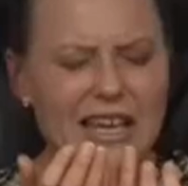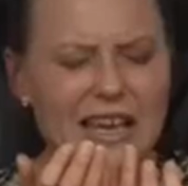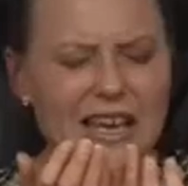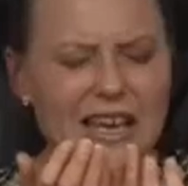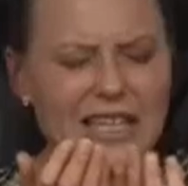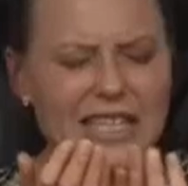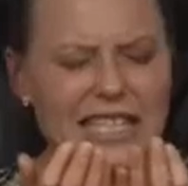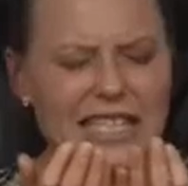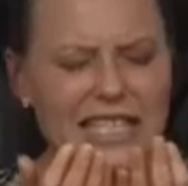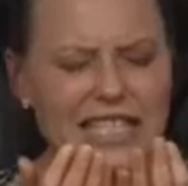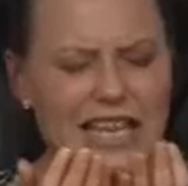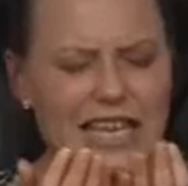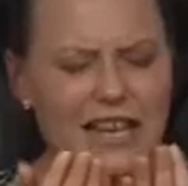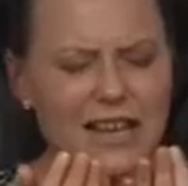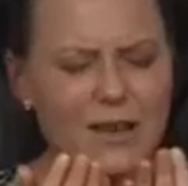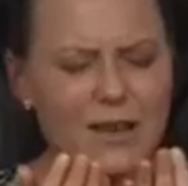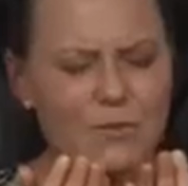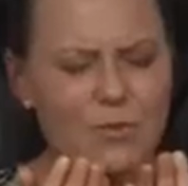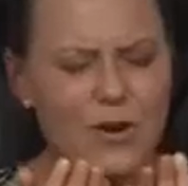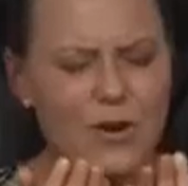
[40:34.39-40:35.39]
are
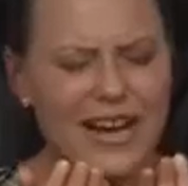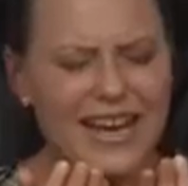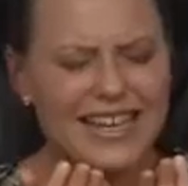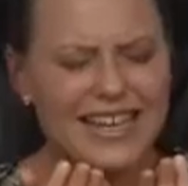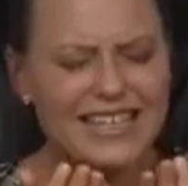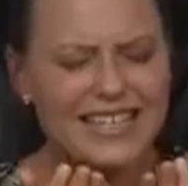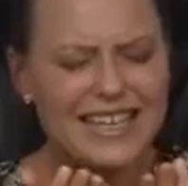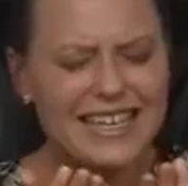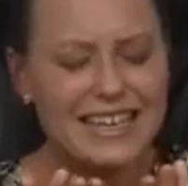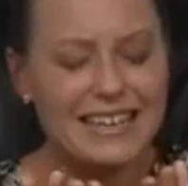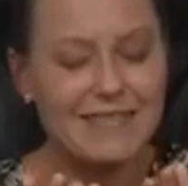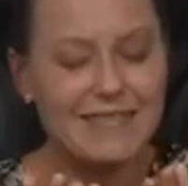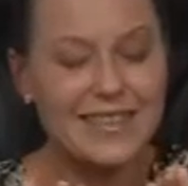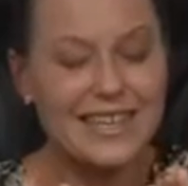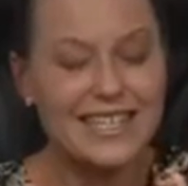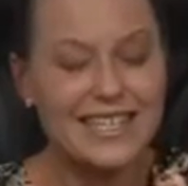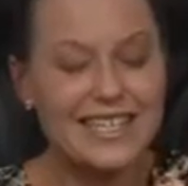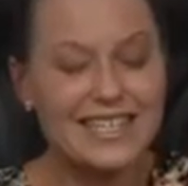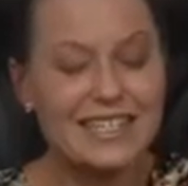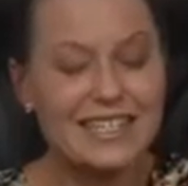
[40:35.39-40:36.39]
celebrating
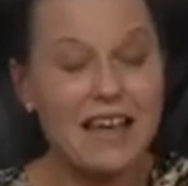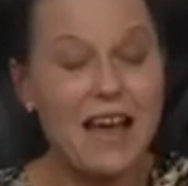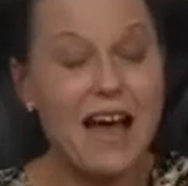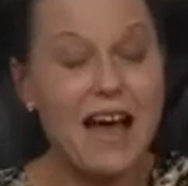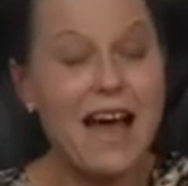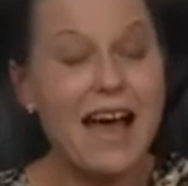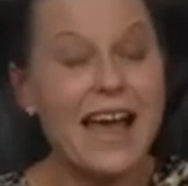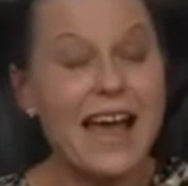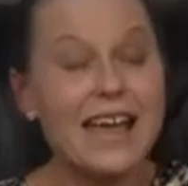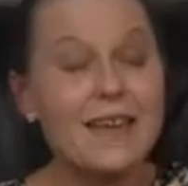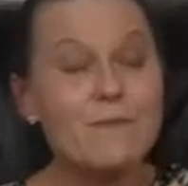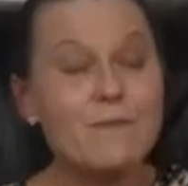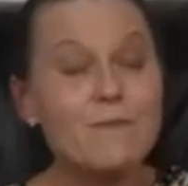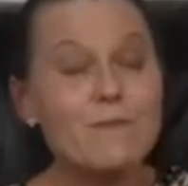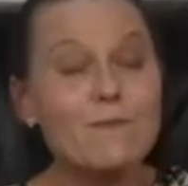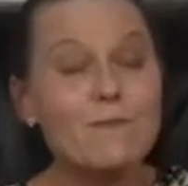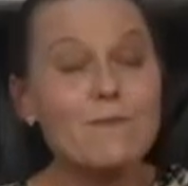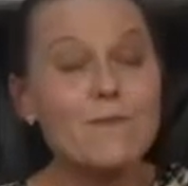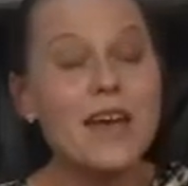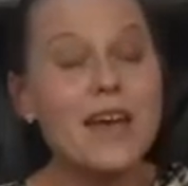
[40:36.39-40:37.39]
this
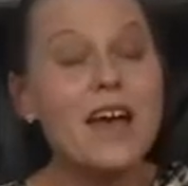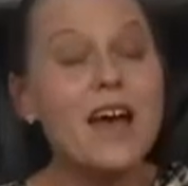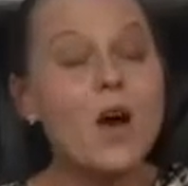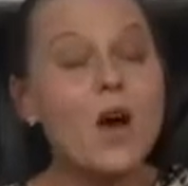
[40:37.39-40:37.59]
time